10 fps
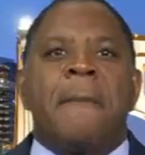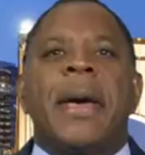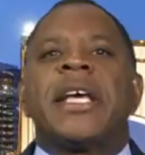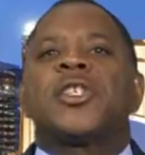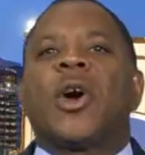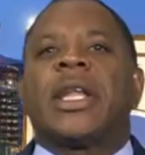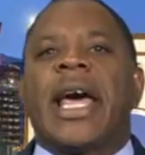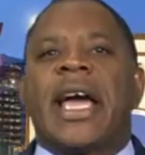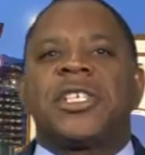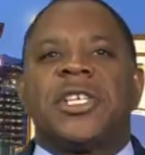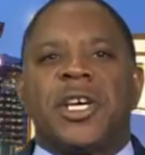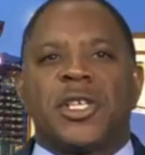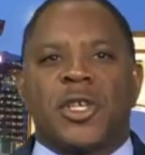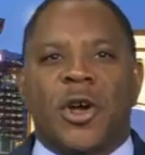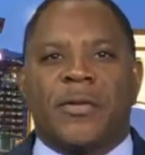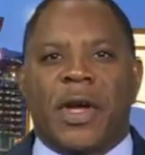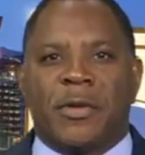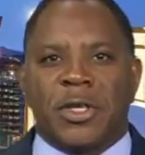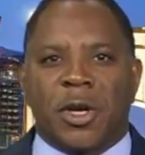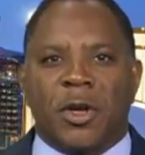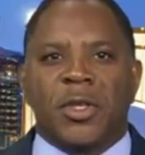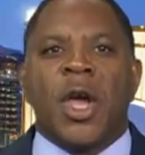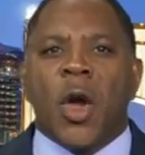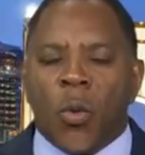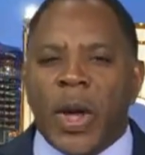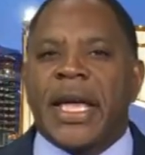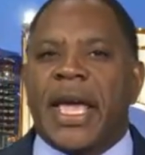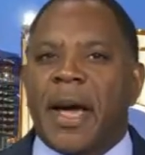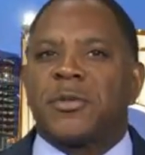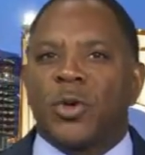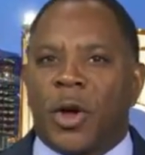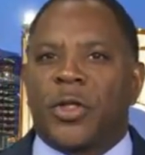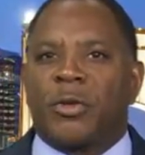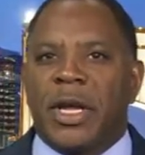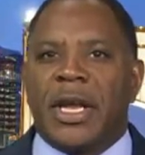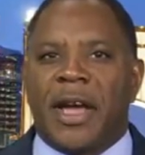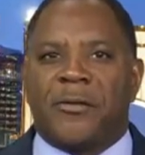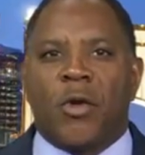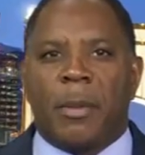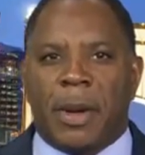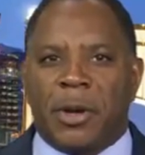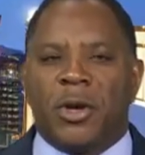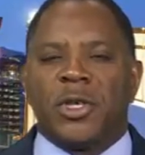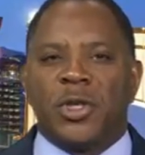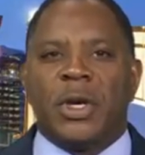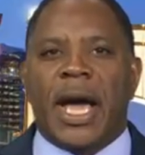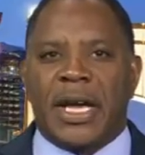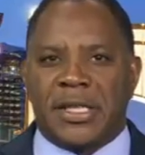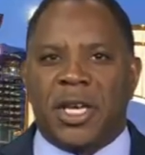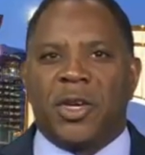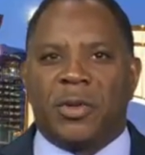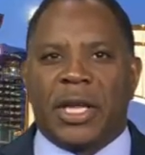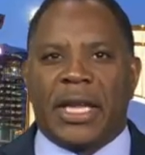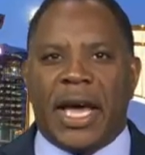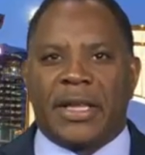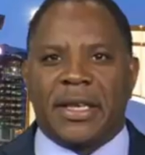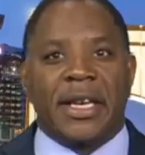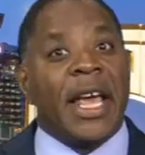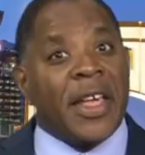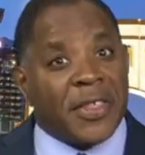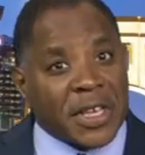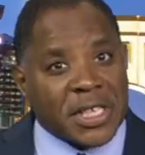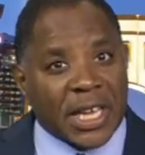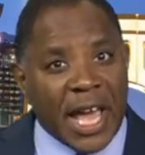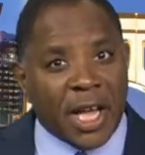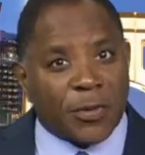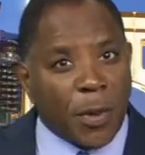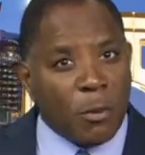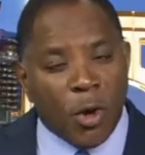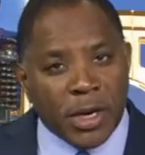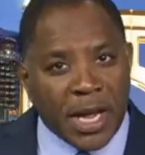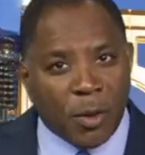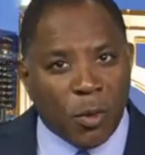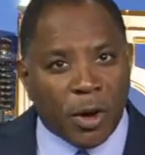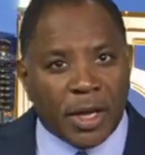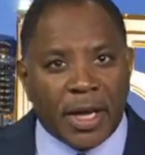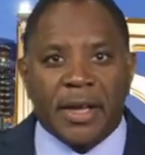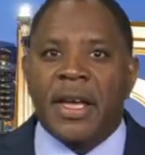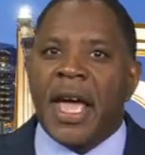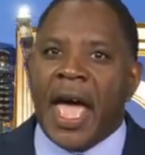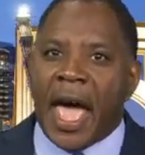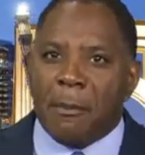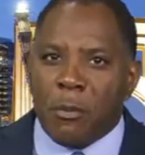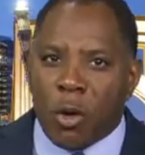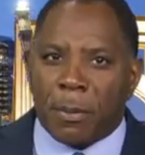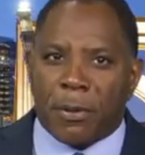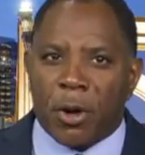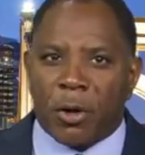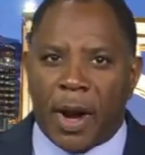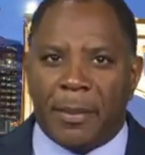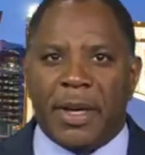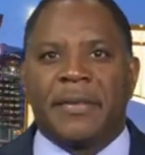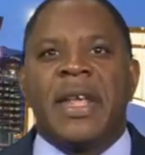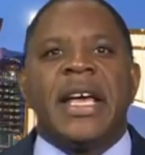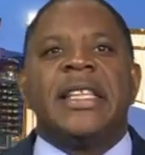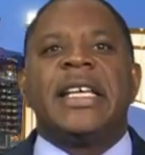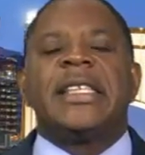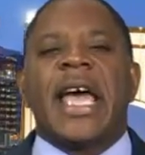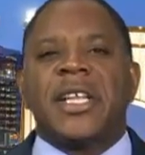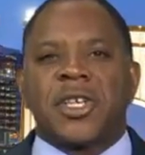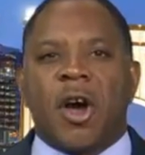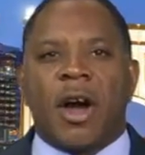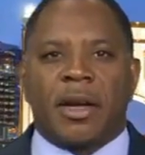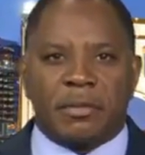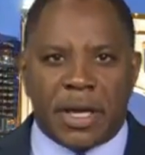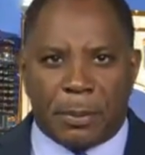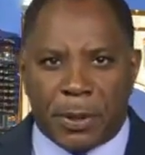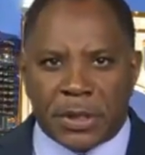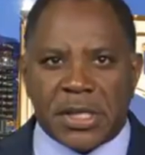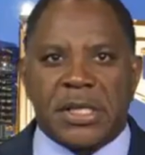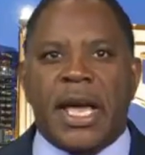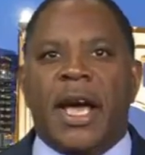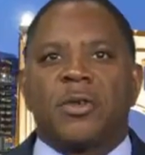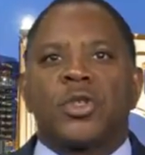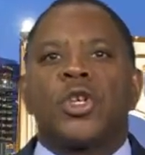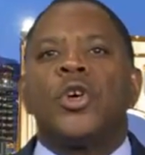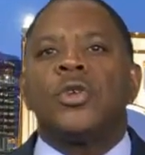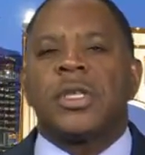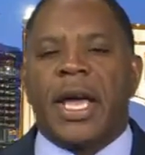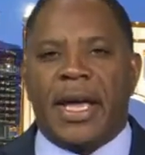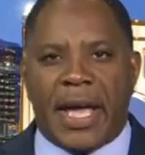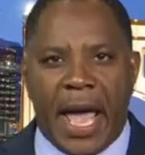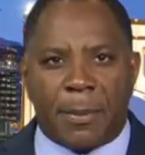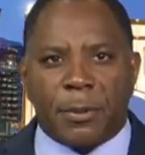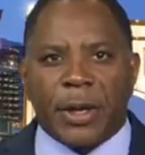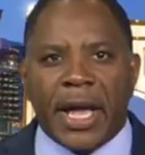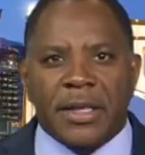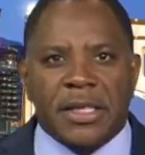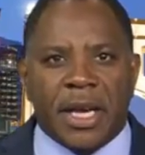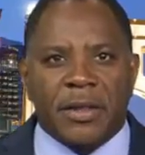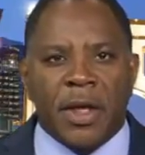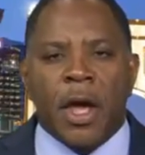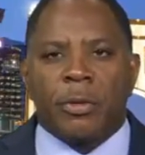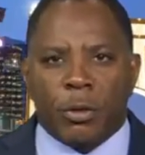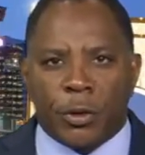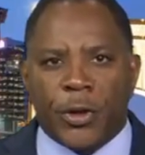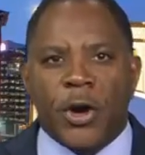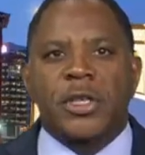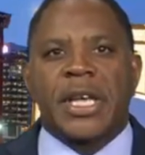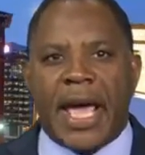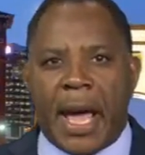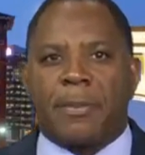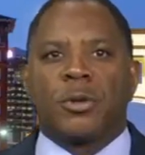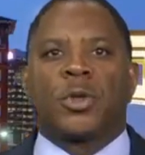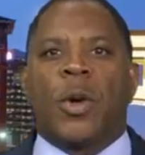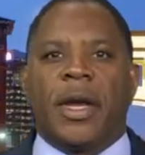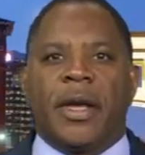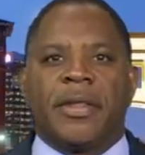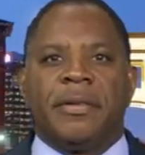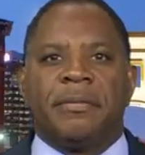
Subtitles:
Based on last year's survey results, we kept to a 3-night format because you guys said you really liked it. This allows for more networking and more programming. The dates are, now put this down, Tuesday, April the 18th through Thursday, April 20th.